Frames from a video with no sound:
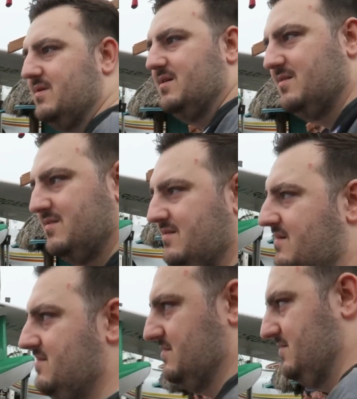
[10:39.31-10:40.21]
Yeah,
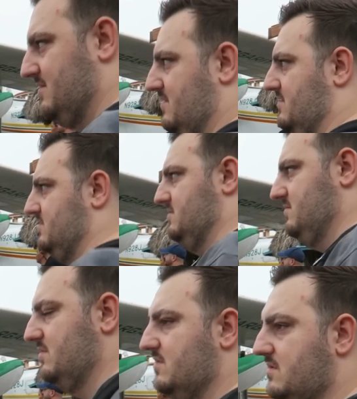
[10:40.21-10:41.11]
yeah.
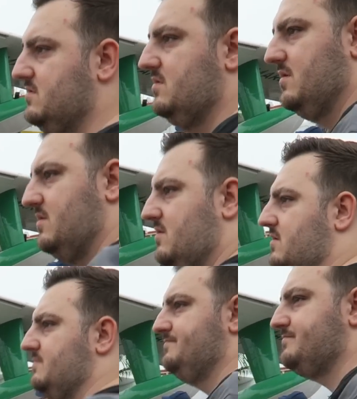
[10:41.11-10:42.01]
But, which
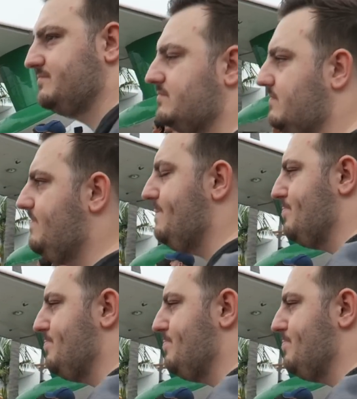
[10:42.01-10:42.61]
could put a dampener on the